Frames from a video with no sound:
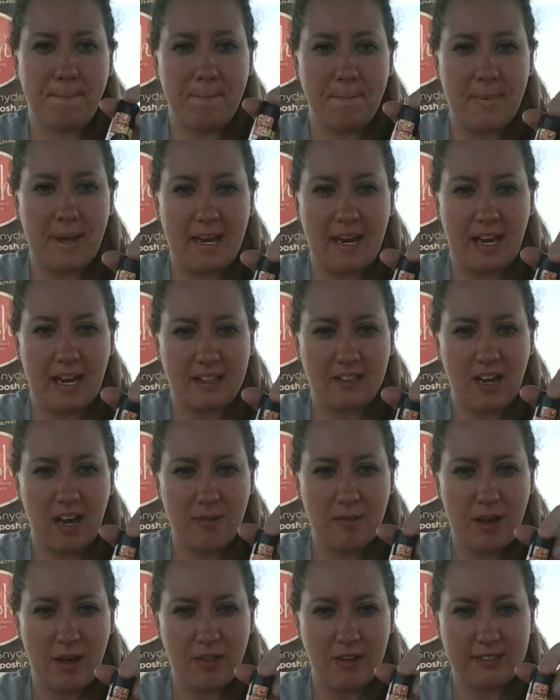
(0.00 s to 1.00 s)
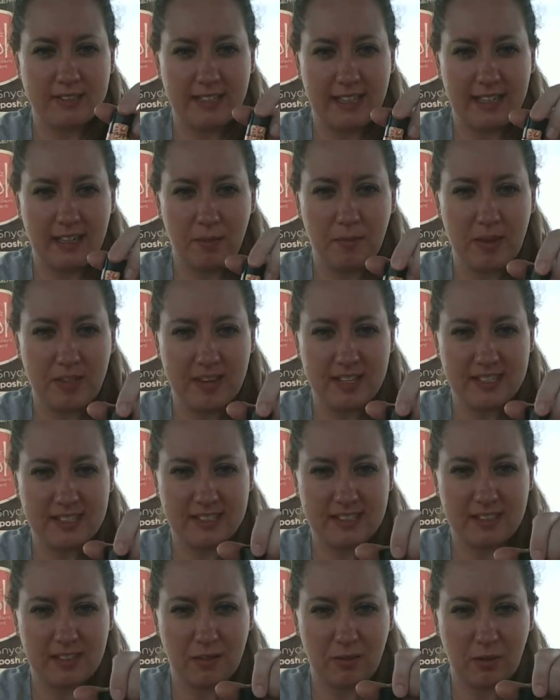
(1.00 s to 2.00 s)
I can talk about those later, but
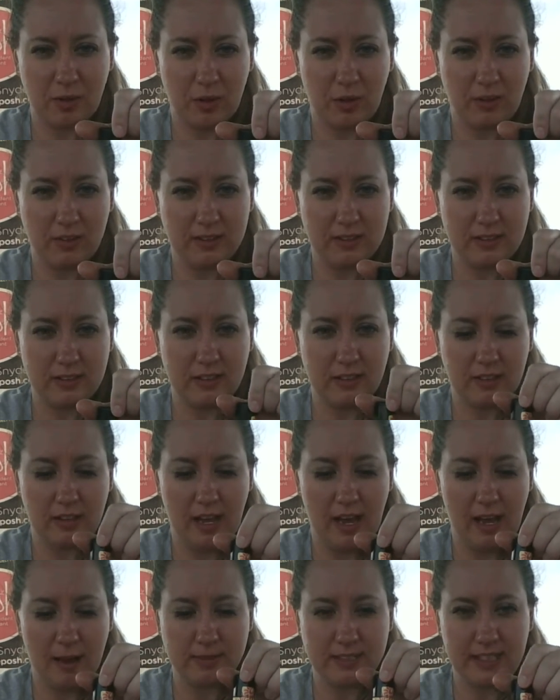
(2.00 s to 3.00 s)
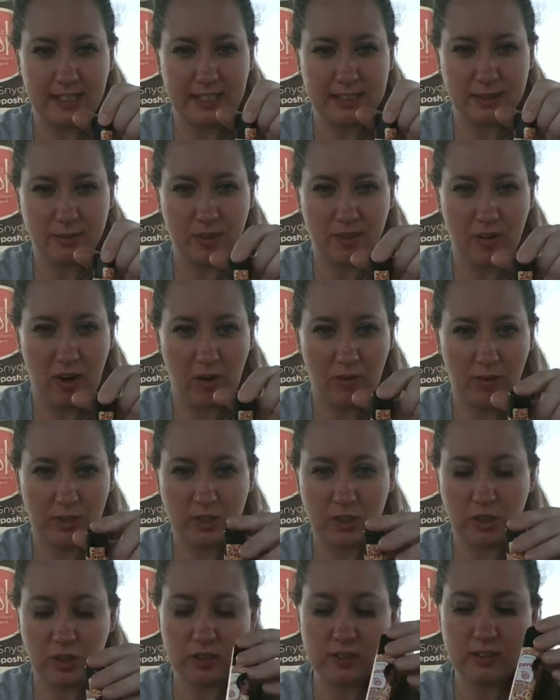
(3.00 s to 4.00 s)
this little stick is one of our
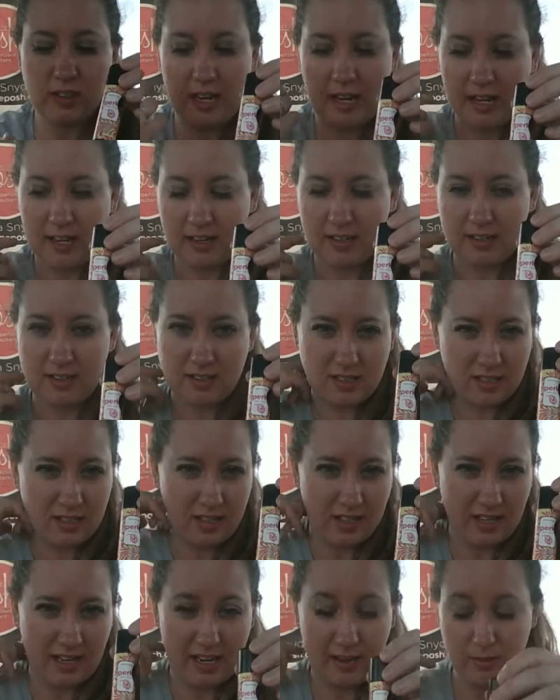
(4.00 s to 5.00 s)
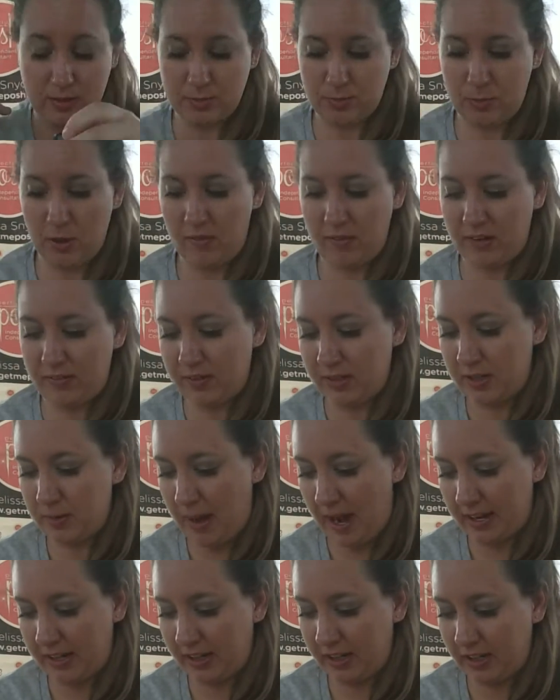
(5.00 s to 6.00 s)
originals, and it's perfect for the
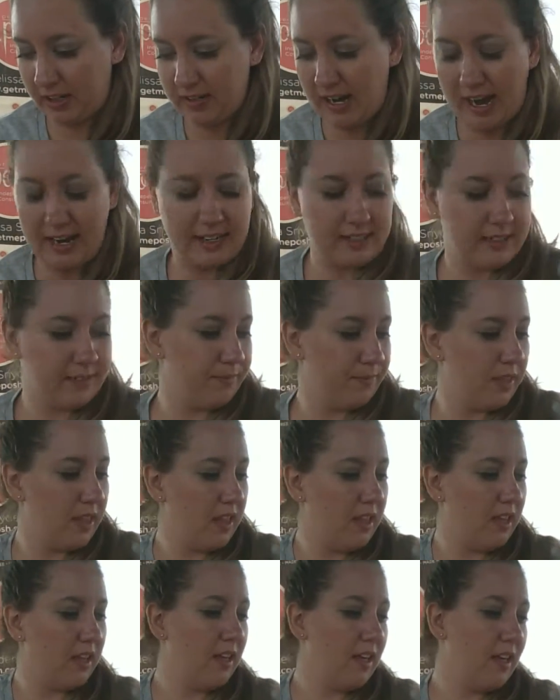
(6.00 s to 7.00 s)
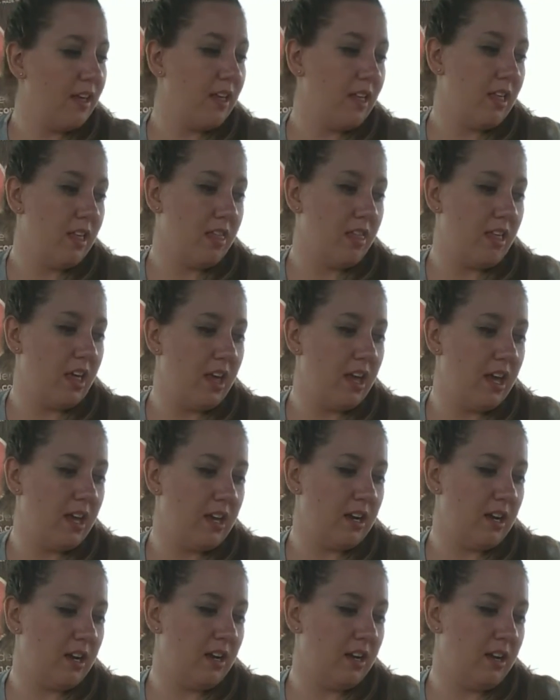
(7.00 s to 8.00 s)
back of your neck.
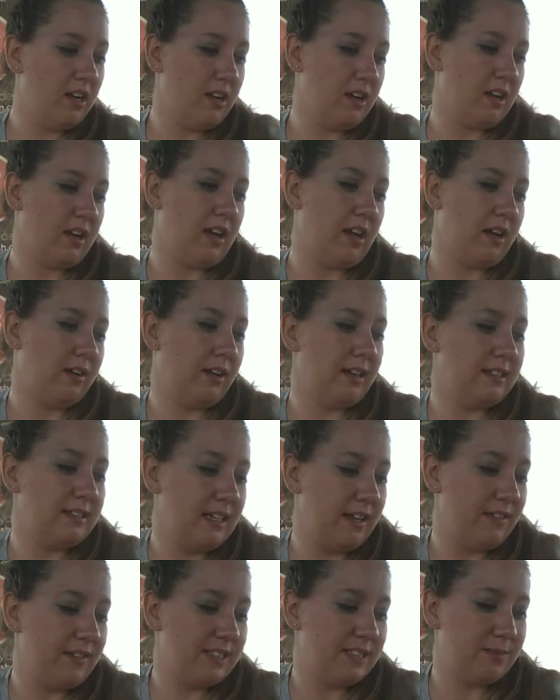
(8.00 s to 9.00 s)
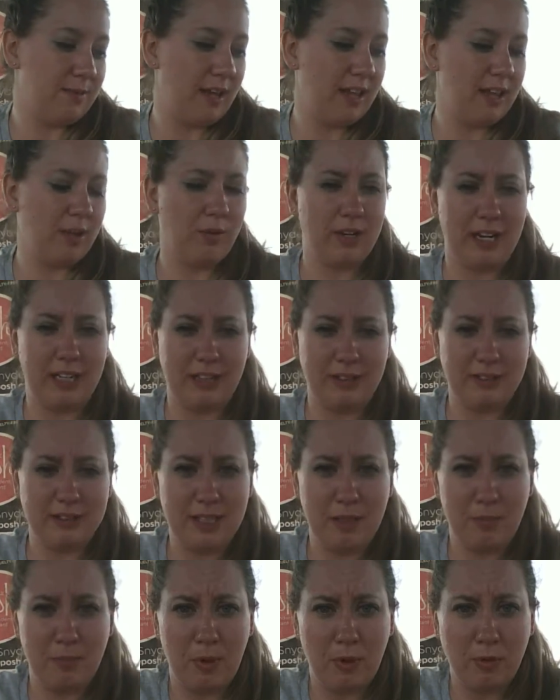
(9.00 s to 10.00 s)
Then I'm going to say this is probably the one I use
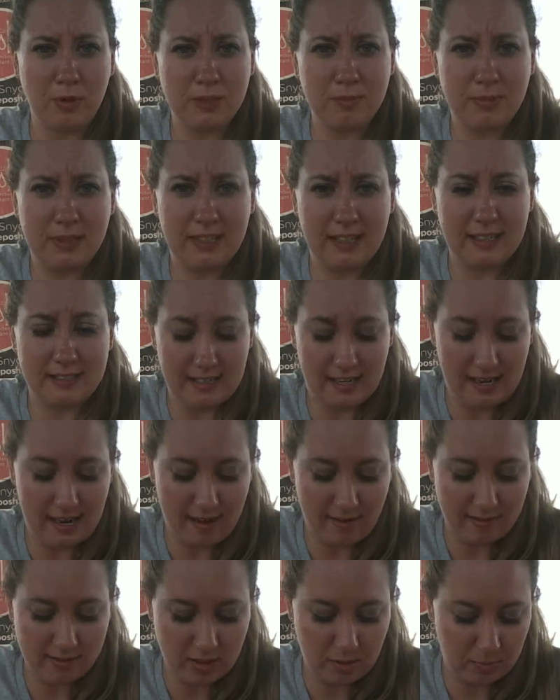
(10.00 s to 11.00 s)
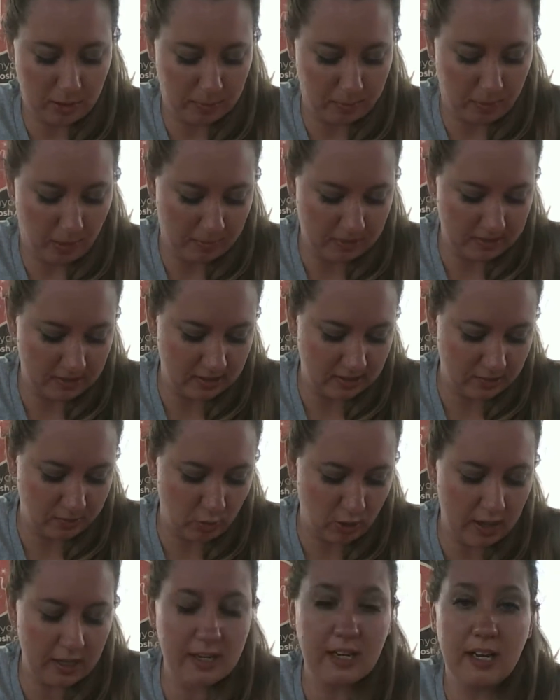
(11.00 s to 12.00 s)
the most because I have so many purposes
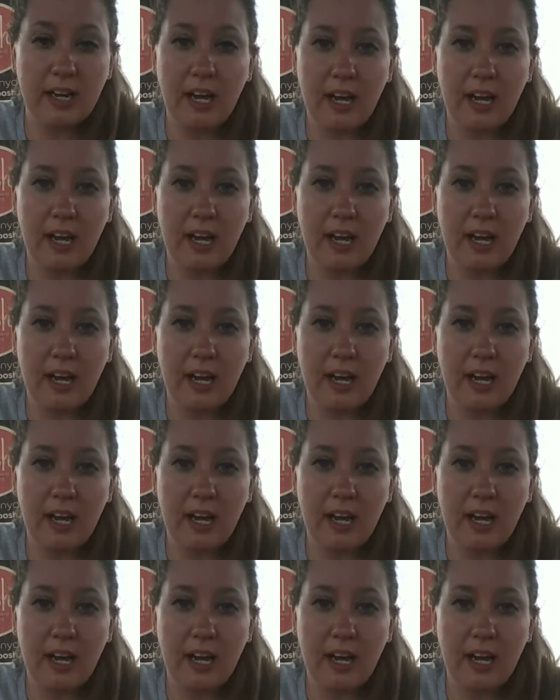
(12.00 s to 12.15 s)
for it.